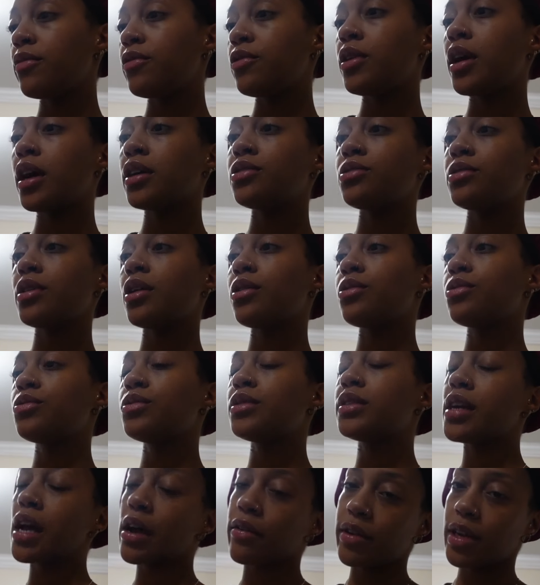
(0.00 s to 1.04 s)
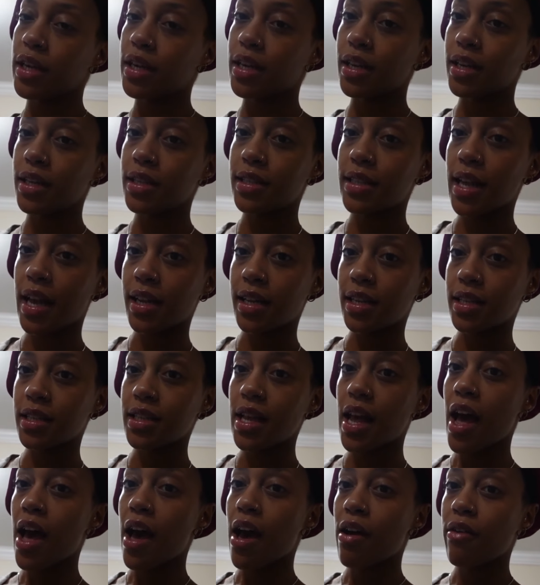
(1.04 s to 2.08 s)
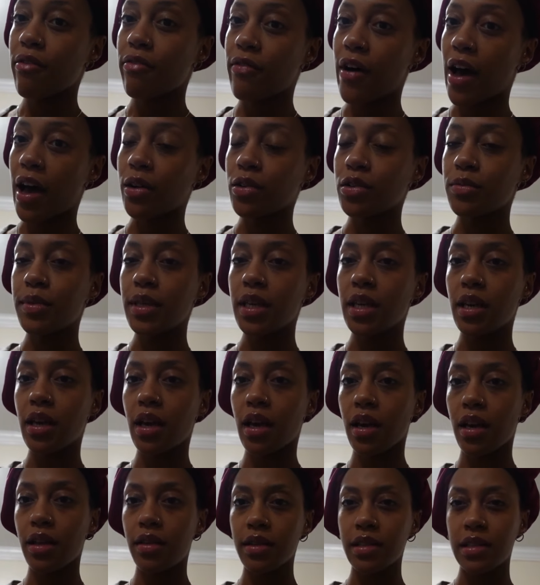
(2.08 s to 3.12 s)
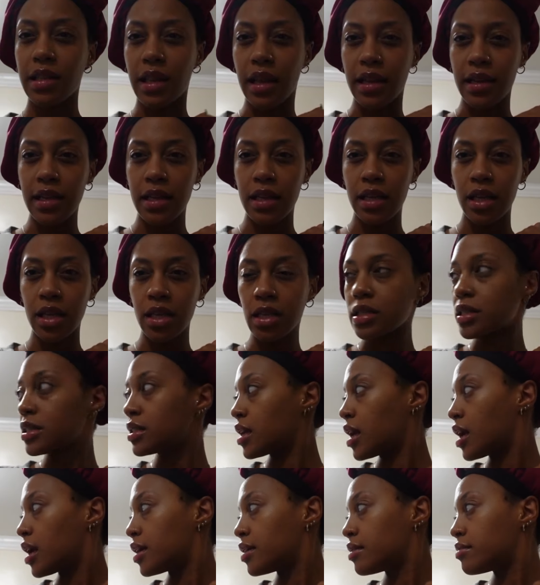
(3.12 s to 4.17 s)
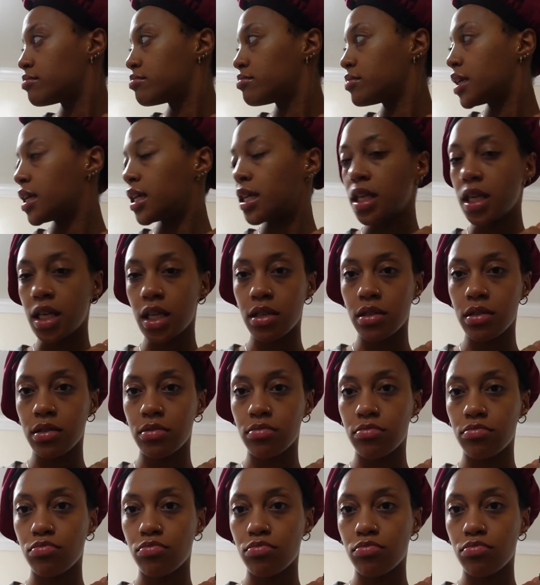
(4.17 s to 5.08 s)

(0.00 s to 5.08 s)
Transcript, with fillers: If you guys do not know who Dara is, that is Filed BK. This lighting is not hitting.